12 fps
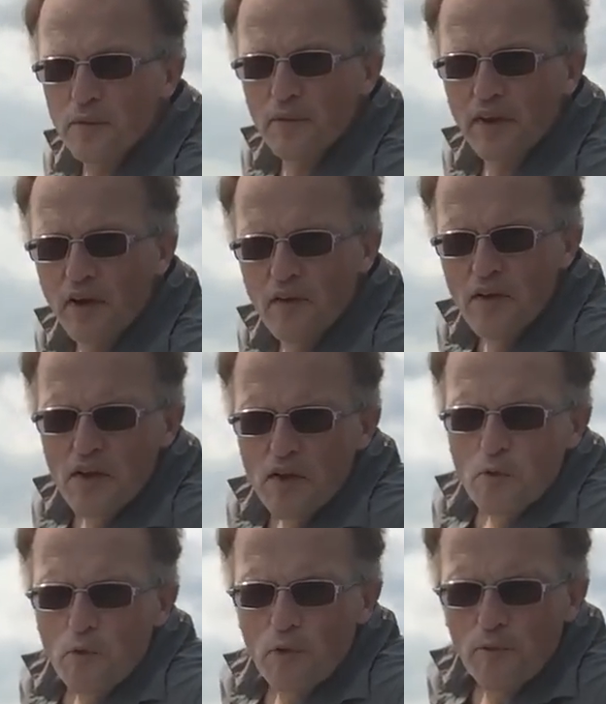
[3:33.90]
There we go.
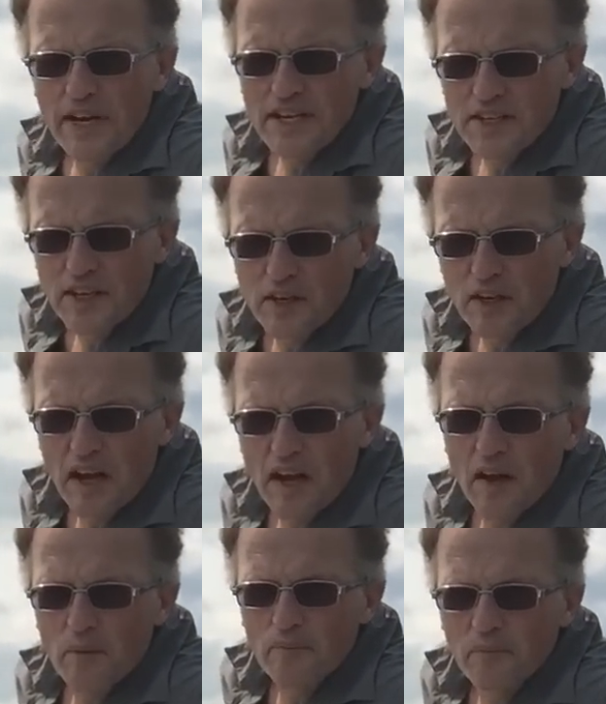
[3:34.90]
We're reaching
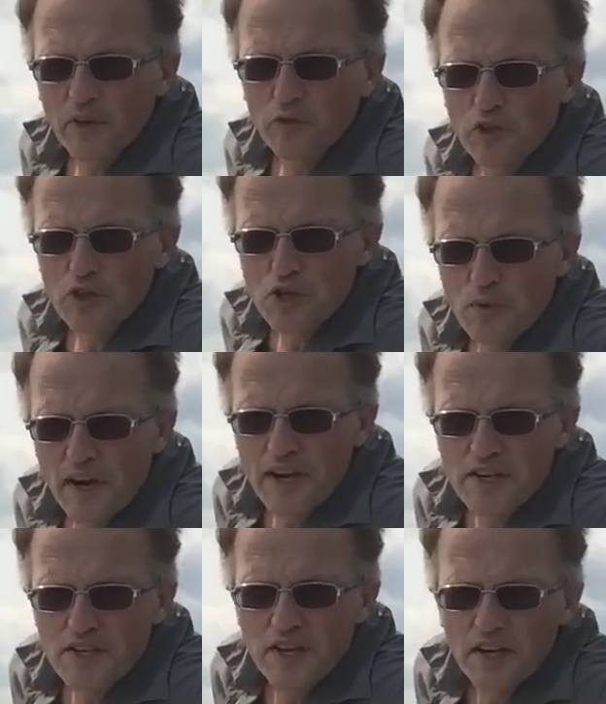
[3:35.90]
a
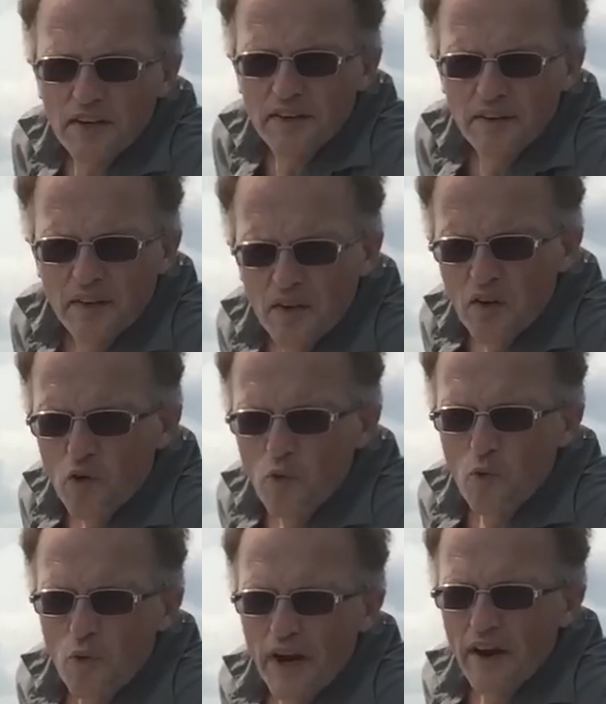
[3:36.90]
situation
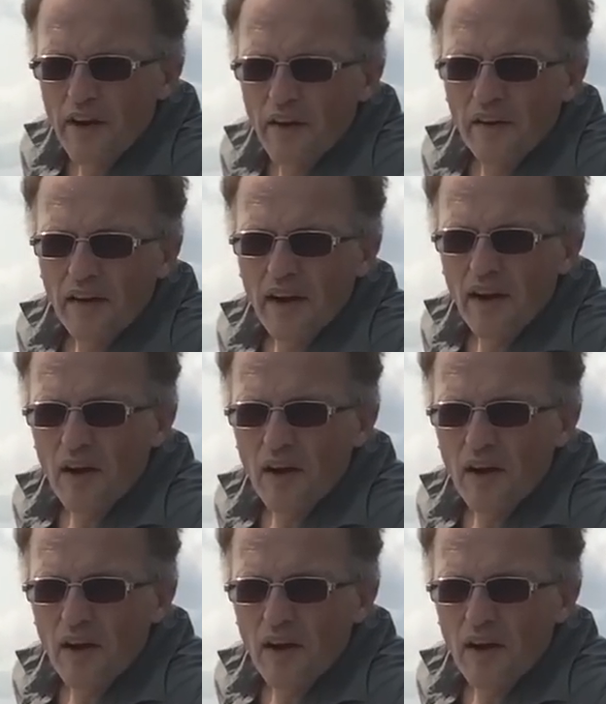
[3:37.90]
where